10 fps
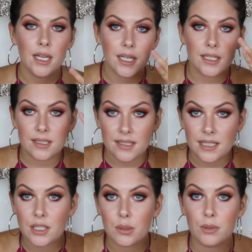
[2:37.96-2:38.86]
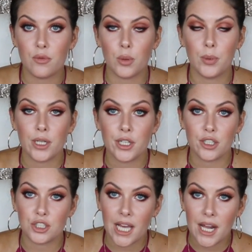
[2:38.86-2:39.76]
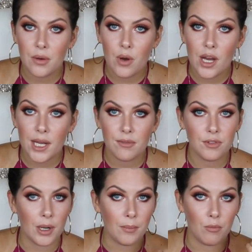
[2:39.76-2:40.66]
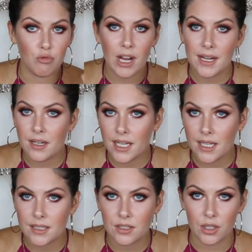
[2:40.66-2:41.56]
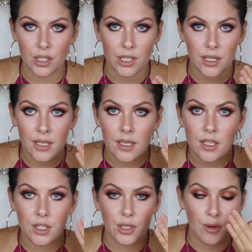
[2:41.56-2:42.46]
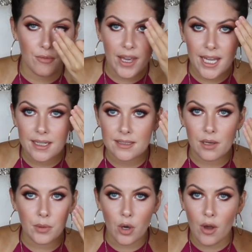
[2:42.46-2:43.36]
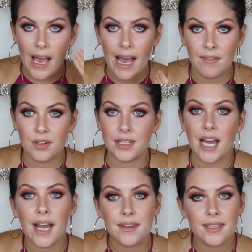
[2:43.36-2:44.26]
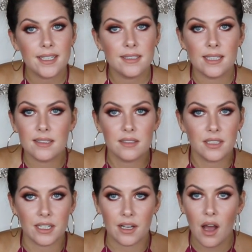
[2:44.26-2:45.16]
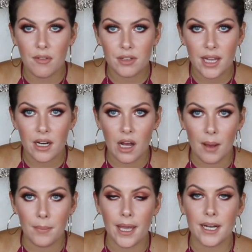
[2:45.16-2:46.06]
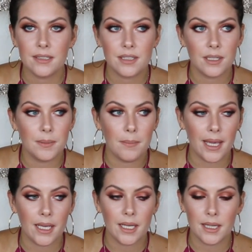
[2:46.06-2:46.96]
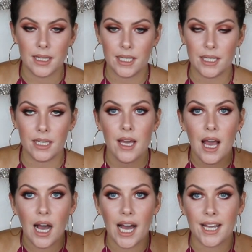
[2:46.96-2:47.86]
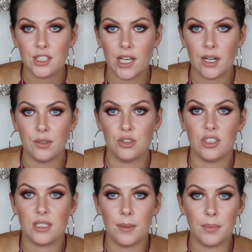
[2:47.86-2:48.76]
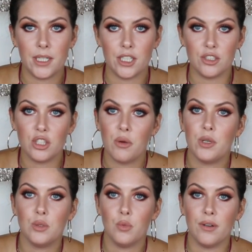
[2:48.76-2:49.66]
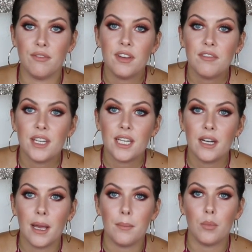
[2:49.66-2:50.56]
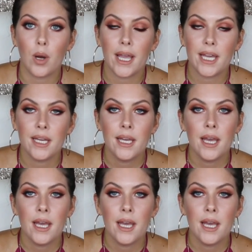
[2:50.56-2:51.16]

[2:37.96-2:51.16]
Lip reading: conceal before putting your shadow on, from redness or veins that we all have on the eyelids, this is going to cover that up, and it's going to make the eyeshadows just appear so much more vivid and bright.